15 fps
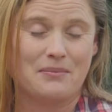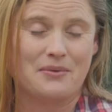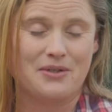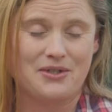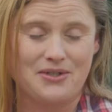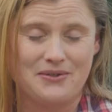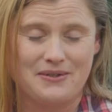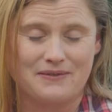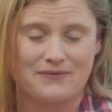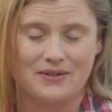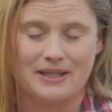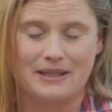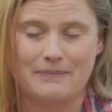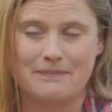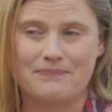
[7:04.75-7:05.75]
produced for
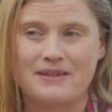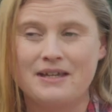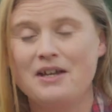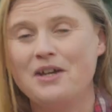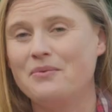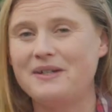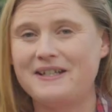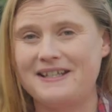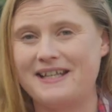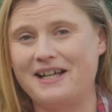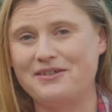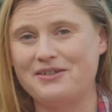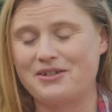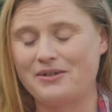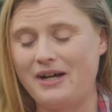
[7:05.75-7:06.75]
him, which
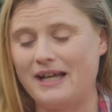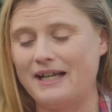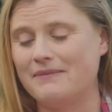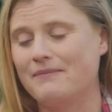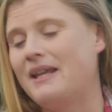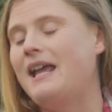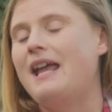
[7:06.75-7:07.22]
sounds great.